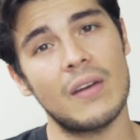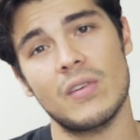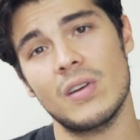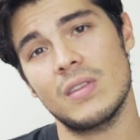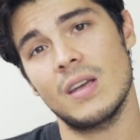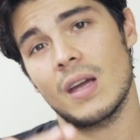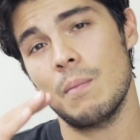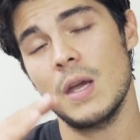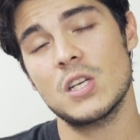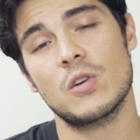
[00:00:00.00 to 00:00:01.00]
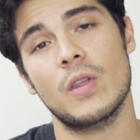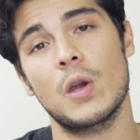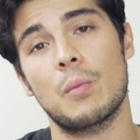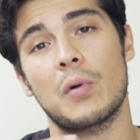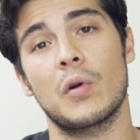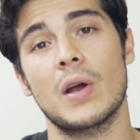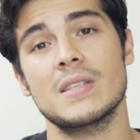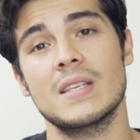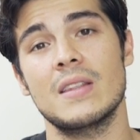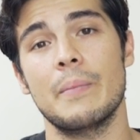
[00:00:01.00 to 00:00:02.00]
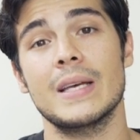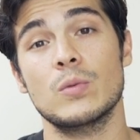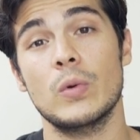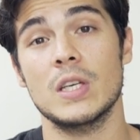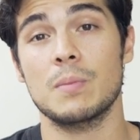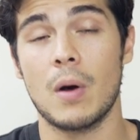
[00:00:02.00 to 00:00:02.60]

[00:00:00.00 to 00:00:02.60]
everything and make sure that you're progressing in the best way as